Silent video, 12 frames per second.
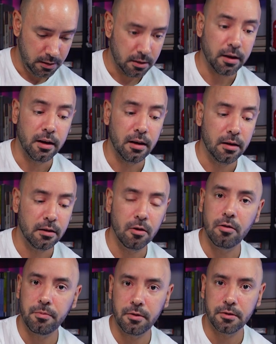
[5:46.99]
The
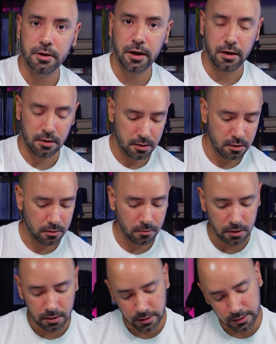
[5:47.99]
GoPro 10, I
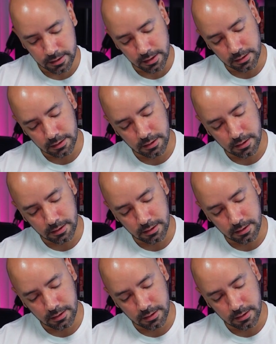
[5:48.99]
will dissect